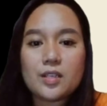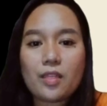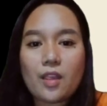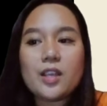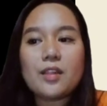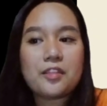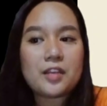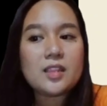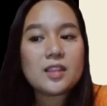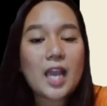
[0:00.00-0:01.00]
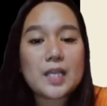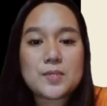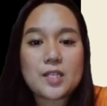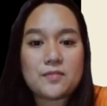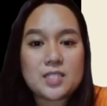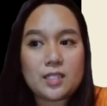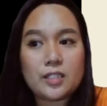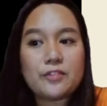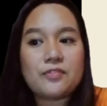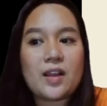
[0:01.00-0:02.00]
there are three types of
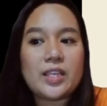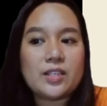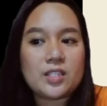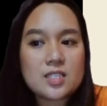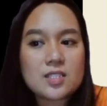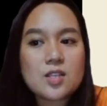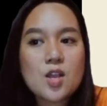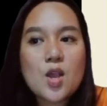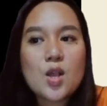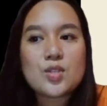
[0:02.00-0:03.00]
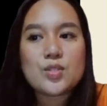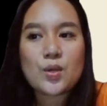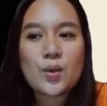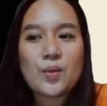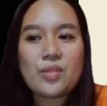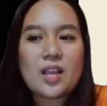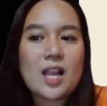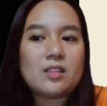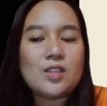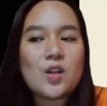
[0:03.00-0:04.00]
signifiers. So the
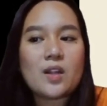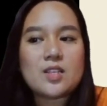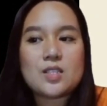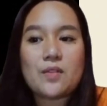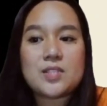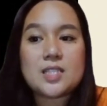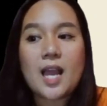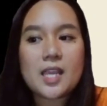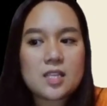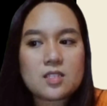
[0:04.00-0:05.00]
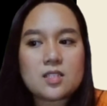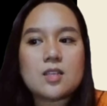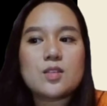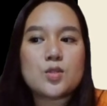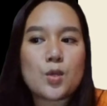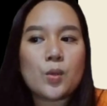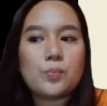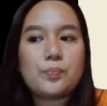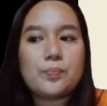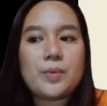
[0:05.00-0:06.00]
categories of signs. So
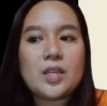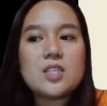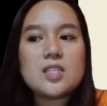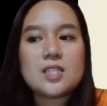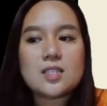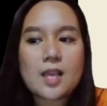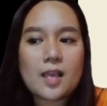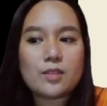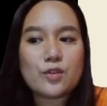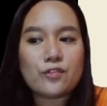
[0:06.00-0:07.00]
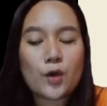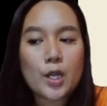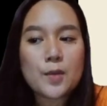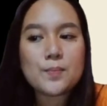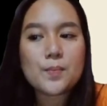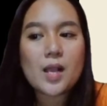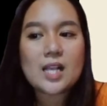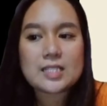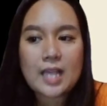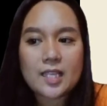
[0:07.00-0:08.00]
Peirce said the form
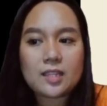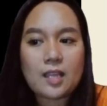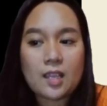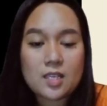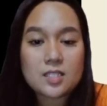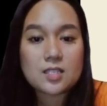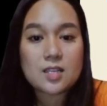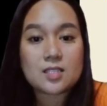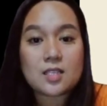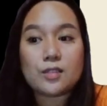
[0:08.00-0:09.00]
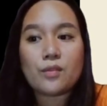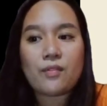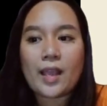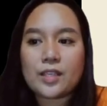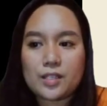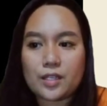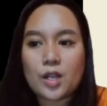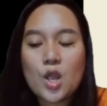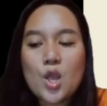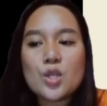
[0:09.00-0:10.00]
a sign takes its signifier.
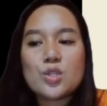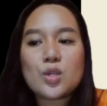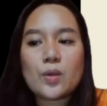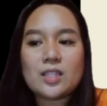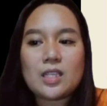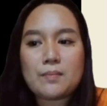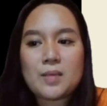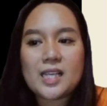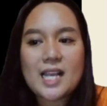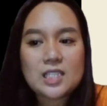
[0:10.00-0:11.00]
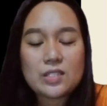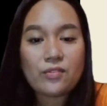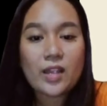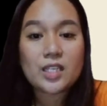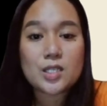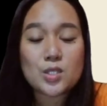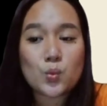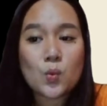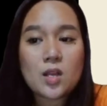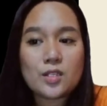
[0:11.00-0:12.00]
So it can be classified as
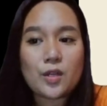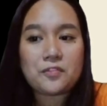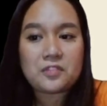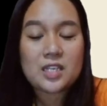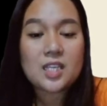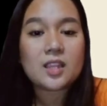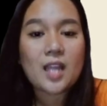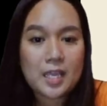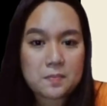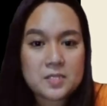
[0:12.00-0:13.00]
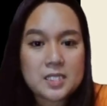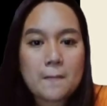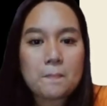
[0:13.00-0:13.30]
one of three types: